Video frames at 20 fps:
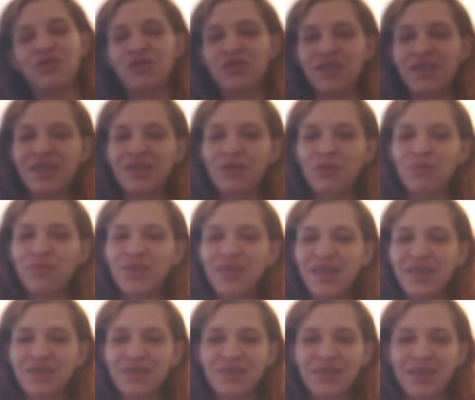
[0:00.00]
you should get a
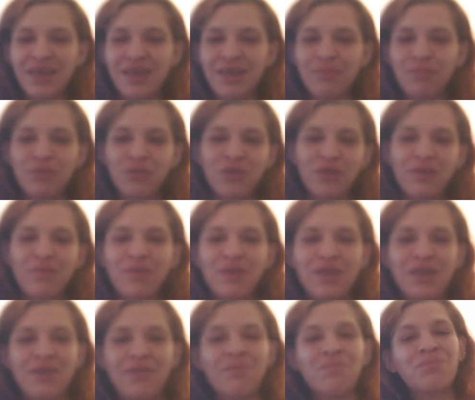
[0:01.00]
notification that I uploaded a
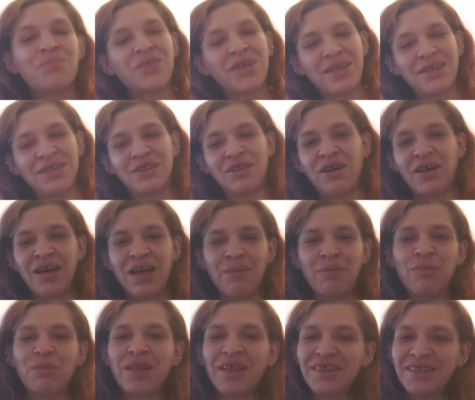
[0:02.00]
video. Y'all have
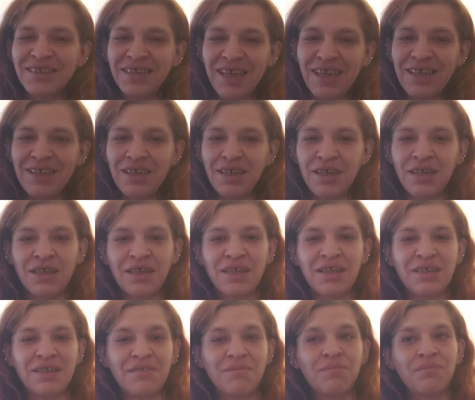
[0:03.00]
a blessed day,
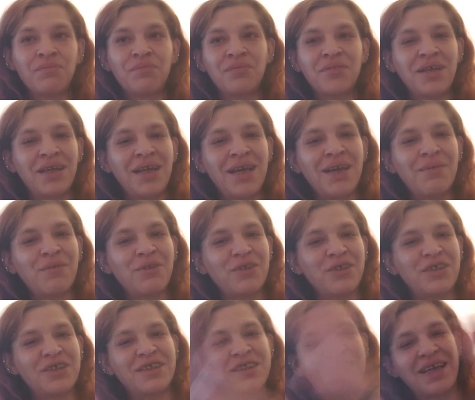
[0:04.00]
and have a
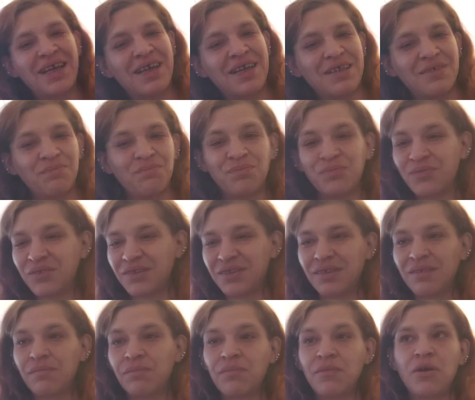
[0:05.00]
good day.
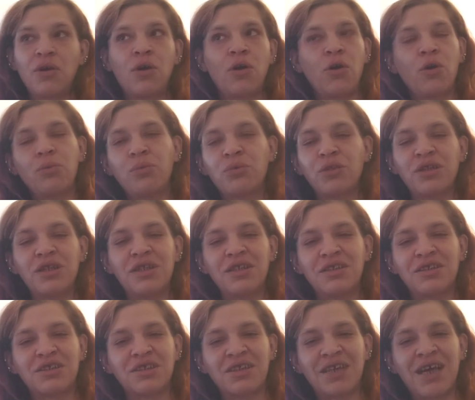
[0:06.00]
Hopefully,
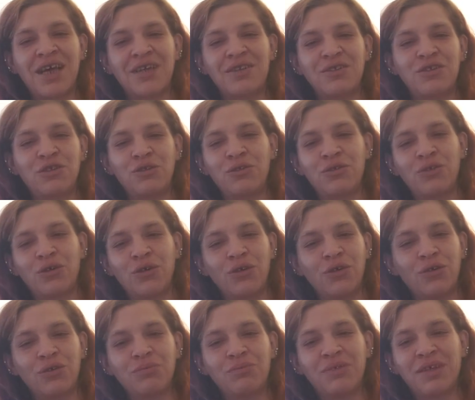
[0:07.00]
it's not too
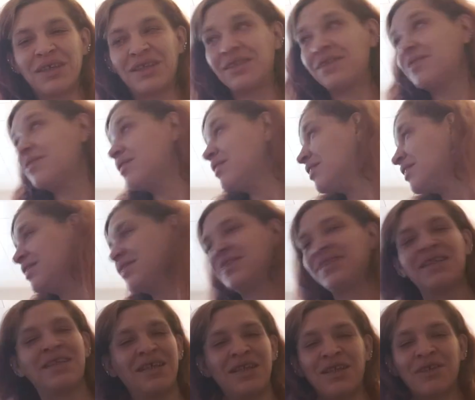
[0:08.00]
cold, but
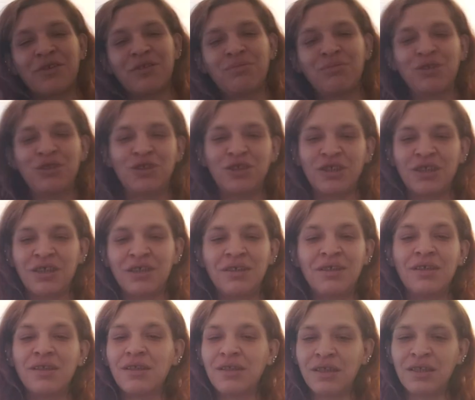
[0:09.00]
here in
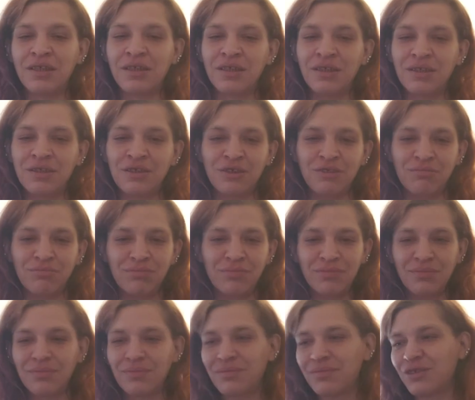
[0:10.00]
Michigan, it is.
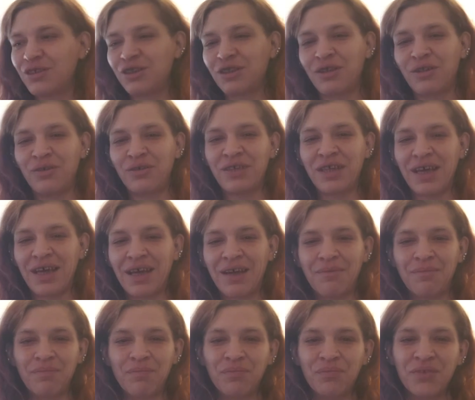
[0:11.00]
So, yeah.
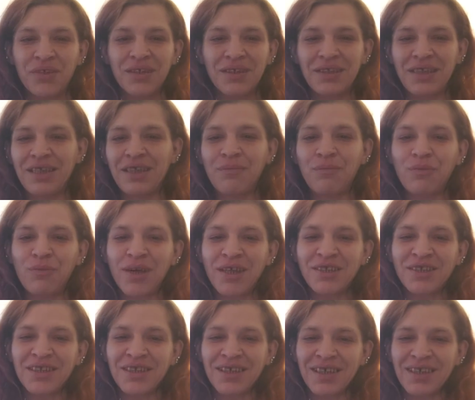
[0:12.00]
Thank you for
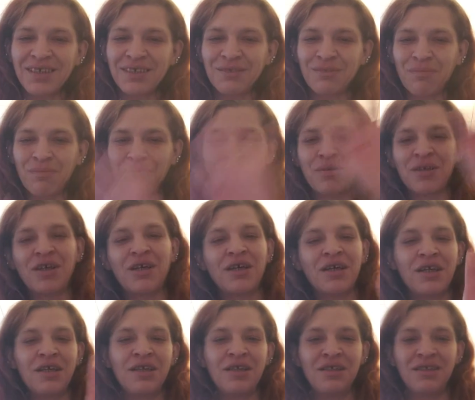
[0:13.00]
watching, guys.
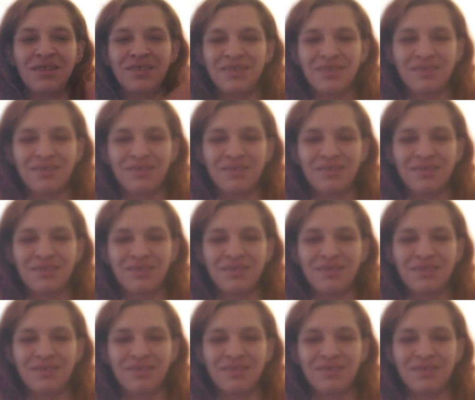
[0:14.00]
Bye.